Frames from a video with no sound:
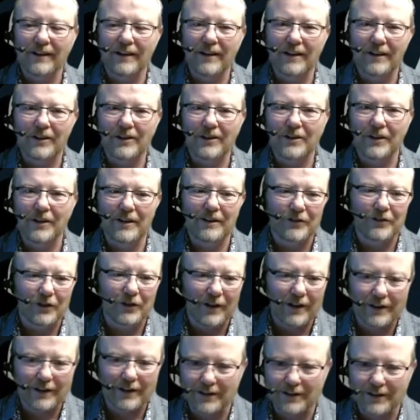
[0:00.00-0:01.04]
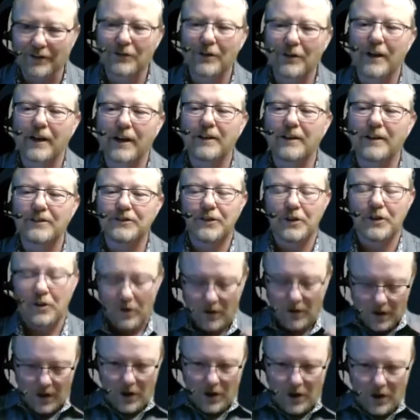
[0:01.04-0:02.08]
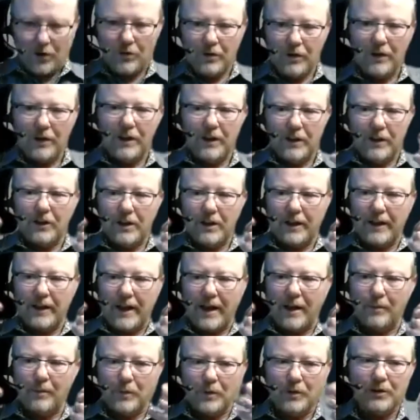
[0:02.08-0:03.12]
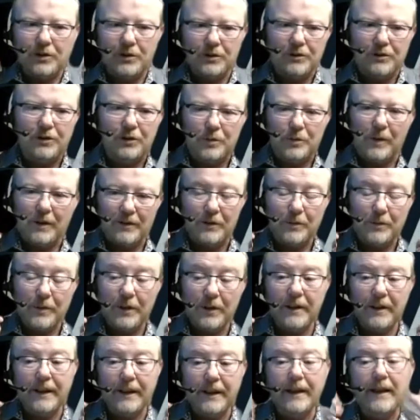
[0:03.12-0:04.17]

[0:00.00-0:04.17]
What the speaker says: creative director, right? So really looking at personal responsibility.